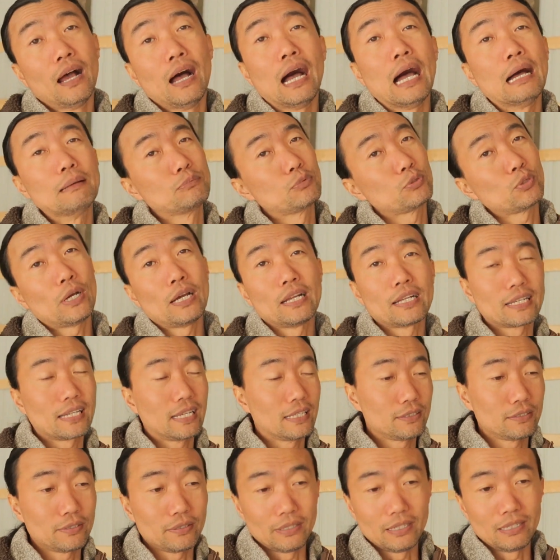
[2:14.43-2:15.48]
I'm trying to get
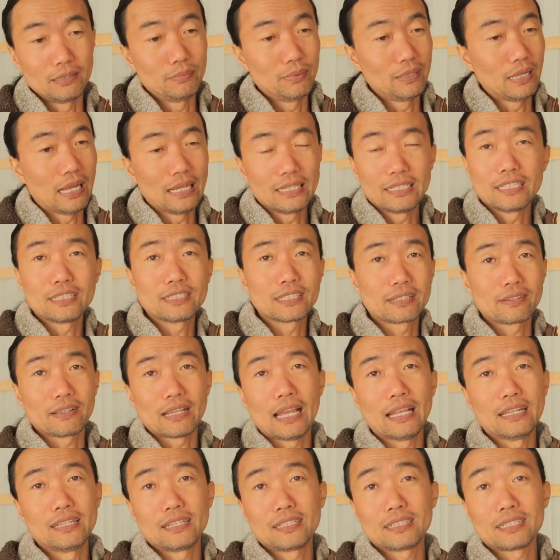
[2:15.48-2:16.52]
to there, but I need
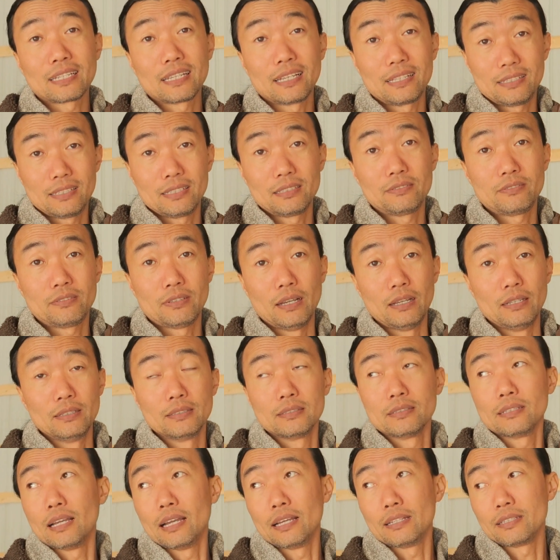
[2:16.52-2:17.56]
to get this done.
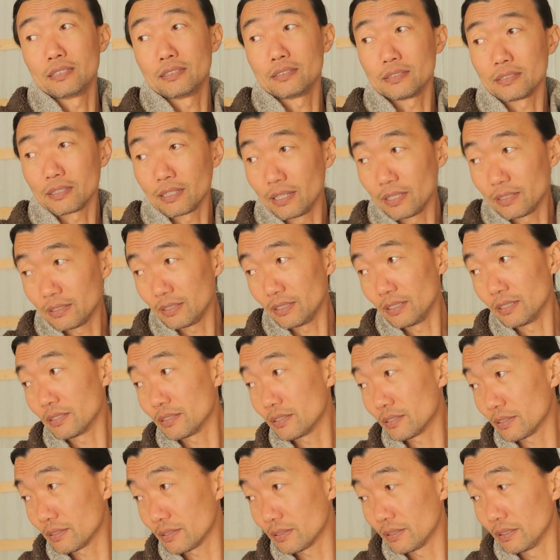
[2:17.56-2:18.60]
I need to get
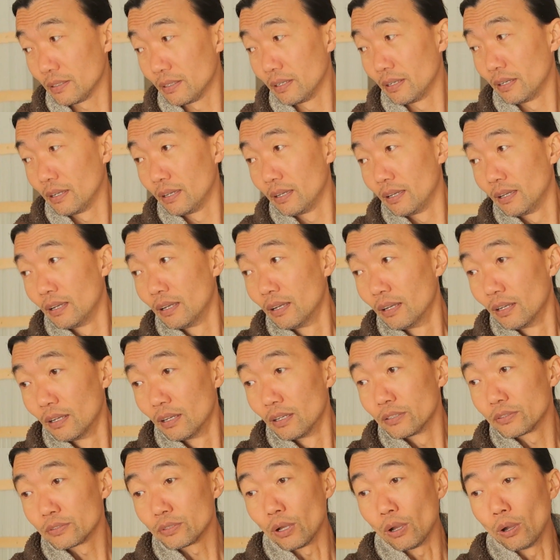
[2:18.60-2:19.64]
this,
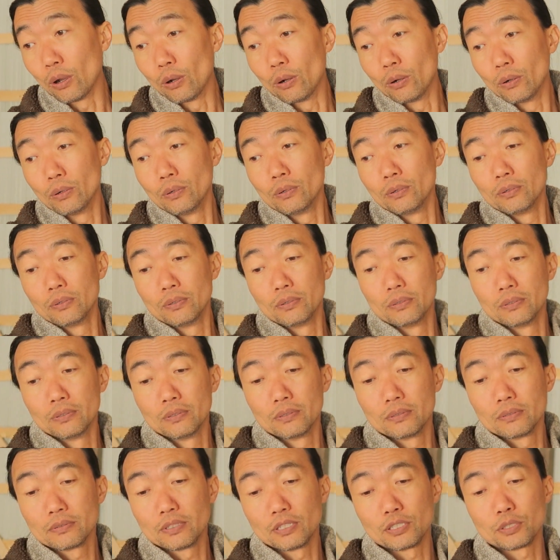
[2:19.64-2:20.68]
so
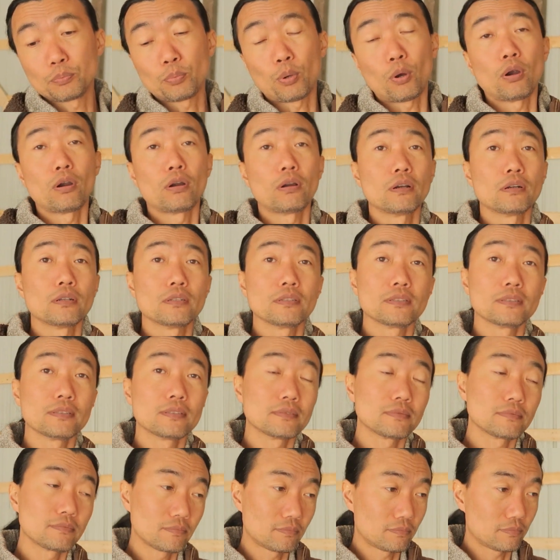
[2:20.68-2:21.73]
this part
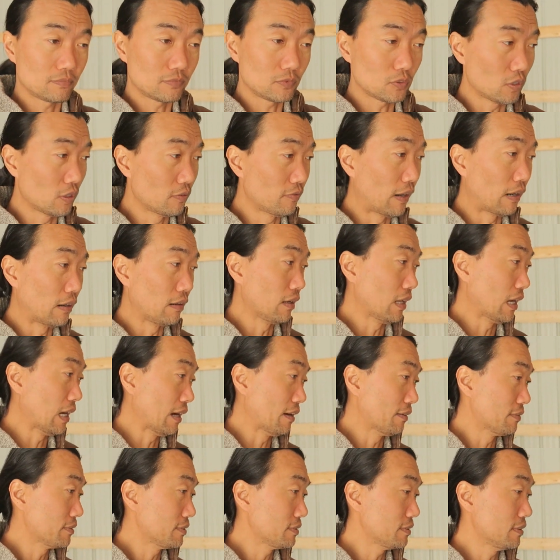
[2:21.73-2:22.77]
of our
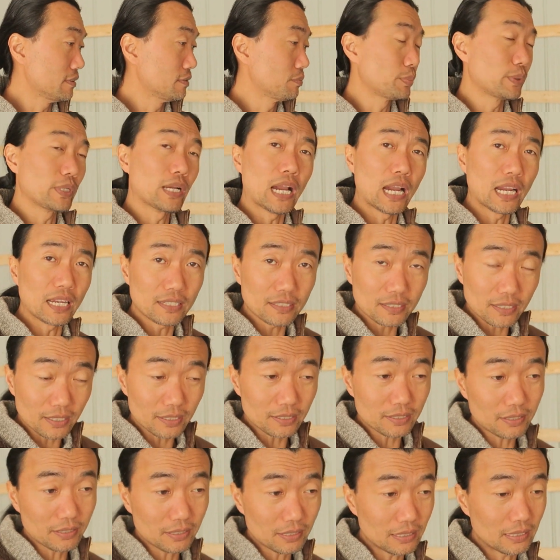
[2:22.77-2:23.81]
lives is behind
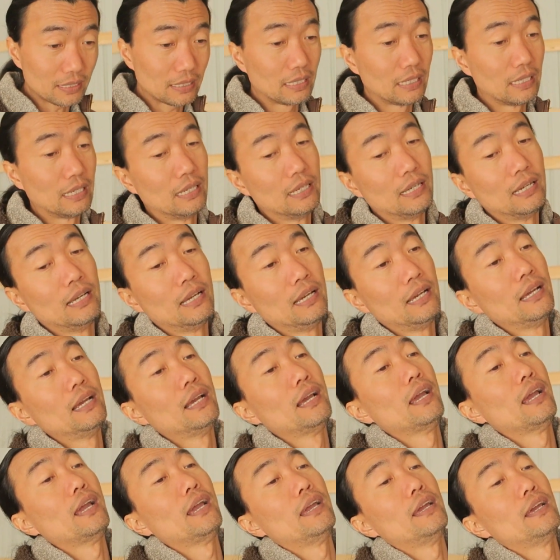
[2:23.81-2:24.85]
us,
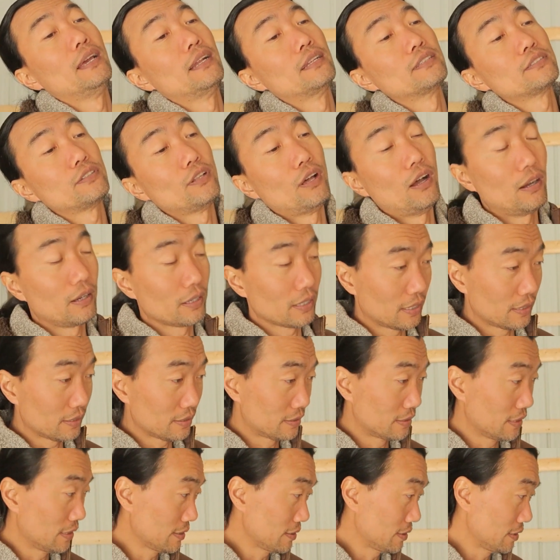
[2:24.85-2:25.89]
and as long as
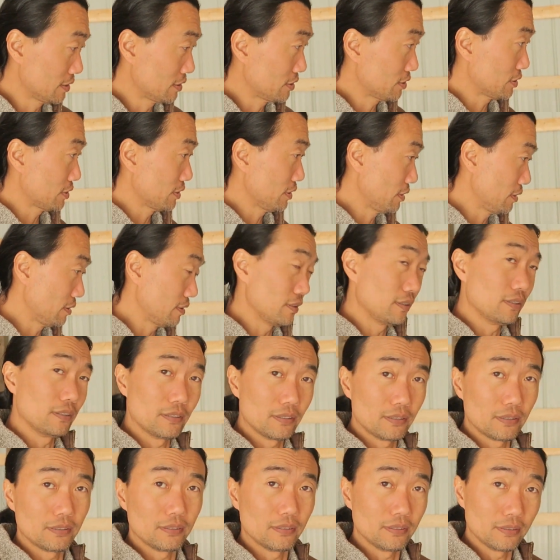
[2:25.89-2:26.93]
this is still
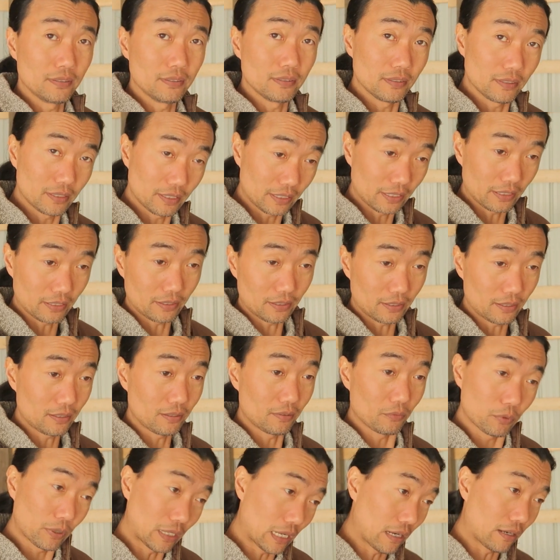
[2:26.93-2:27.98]
here
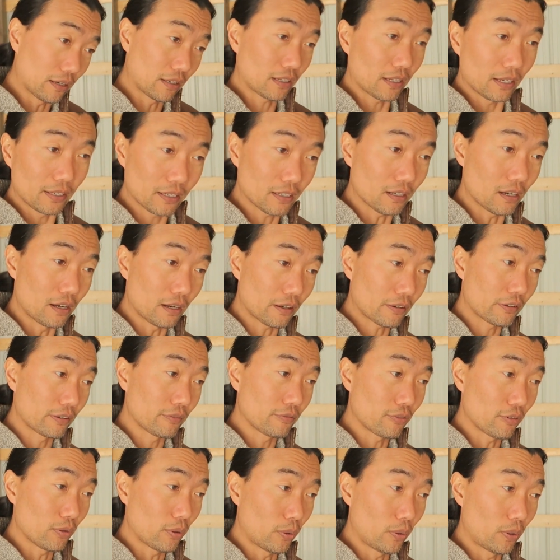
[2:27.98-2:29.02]
without any concrete
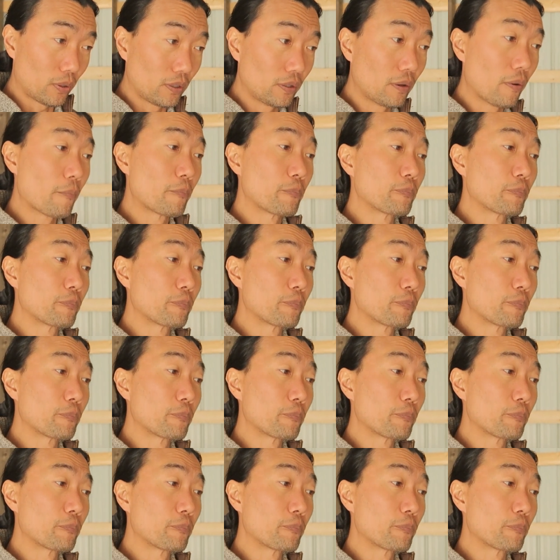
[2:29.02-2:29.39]
floor,